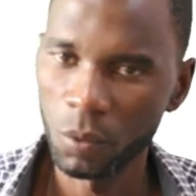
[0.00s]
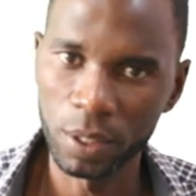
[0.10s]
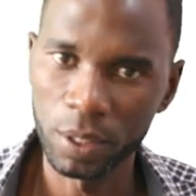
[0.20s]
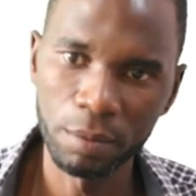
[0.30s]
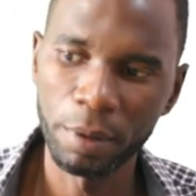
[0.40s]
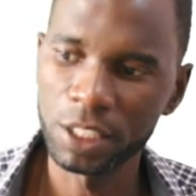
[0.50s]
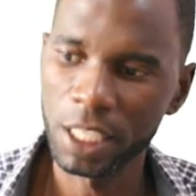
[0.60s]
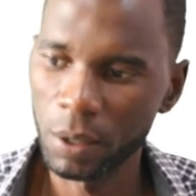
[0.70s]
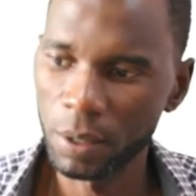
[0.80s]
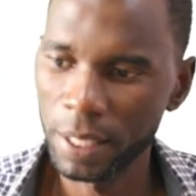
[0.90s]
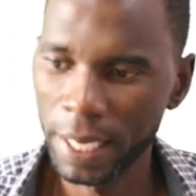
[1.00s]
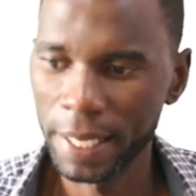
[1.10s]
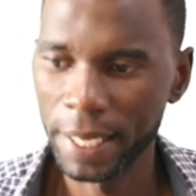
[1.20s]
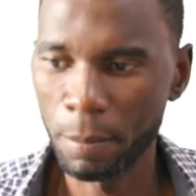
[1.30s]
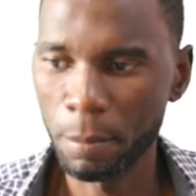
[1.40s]
Within my channel, there
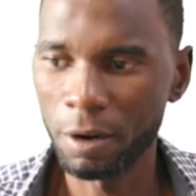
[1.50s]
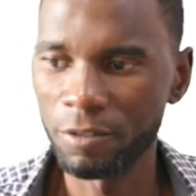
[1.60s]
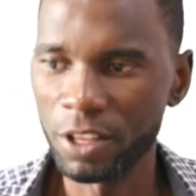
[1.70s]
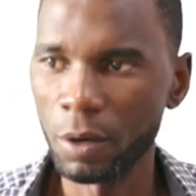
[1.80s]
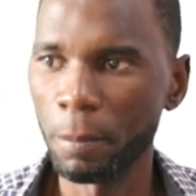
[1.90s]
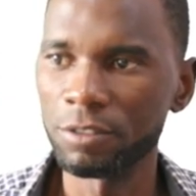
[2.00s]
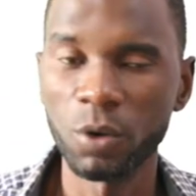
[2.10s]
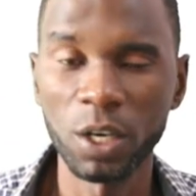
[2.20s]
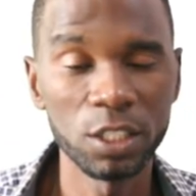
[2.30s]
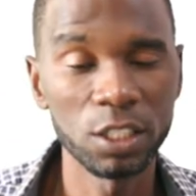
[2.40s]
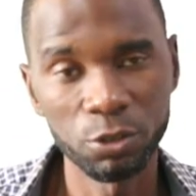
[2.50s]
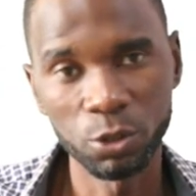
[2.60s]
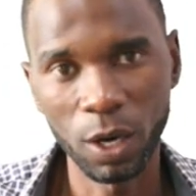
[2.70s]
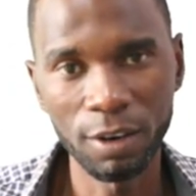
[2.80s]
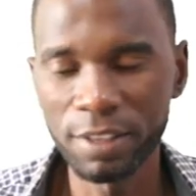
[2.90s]
are a number of them. But if
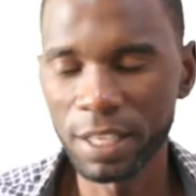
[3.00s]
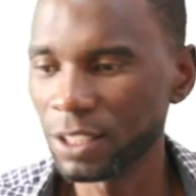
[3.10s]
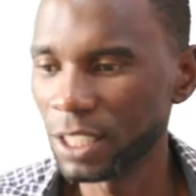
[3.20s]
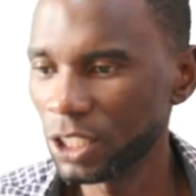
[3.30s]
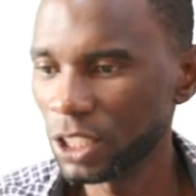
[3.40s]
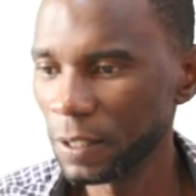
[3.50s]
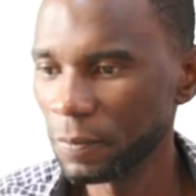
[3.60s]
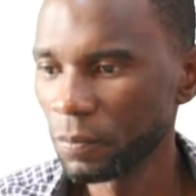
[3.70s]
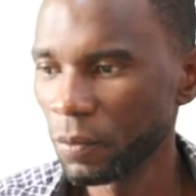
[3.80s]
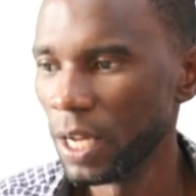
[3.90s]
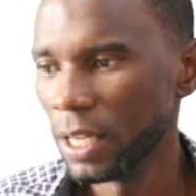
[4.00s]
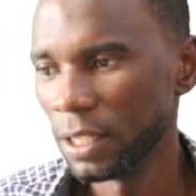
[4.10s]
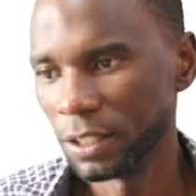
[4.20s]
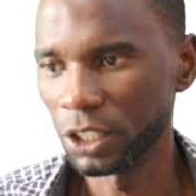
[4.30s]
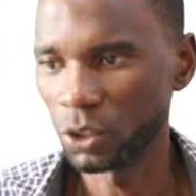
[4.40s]
you have the extension,
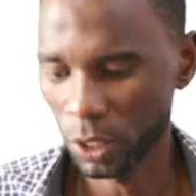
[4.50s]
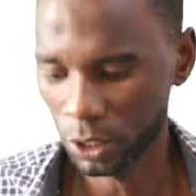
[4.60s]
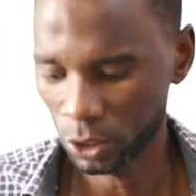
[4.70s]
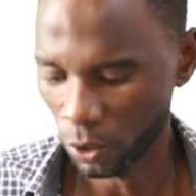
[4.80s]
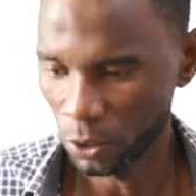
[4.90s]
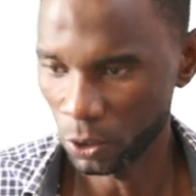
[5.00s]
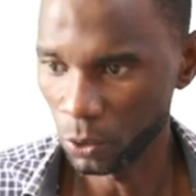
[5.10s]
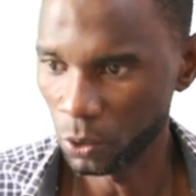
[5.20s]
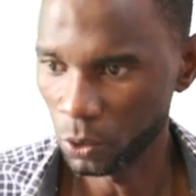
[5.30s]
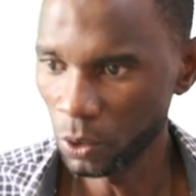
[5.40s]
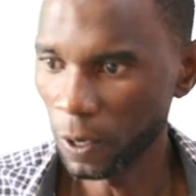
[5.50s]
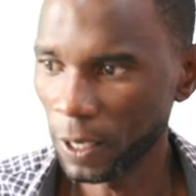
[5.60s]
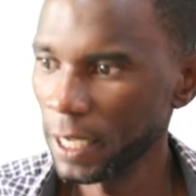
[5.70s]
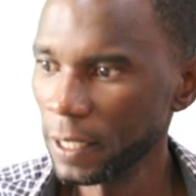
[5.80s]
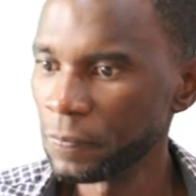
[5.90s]
this is what you are going to do.
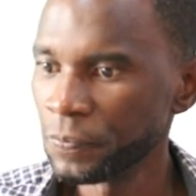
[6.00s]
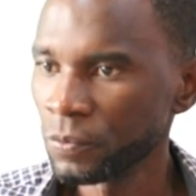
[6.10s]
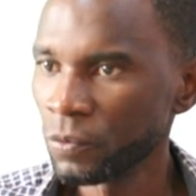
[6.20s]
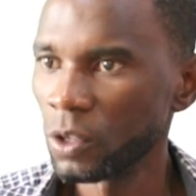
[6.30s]
Okay.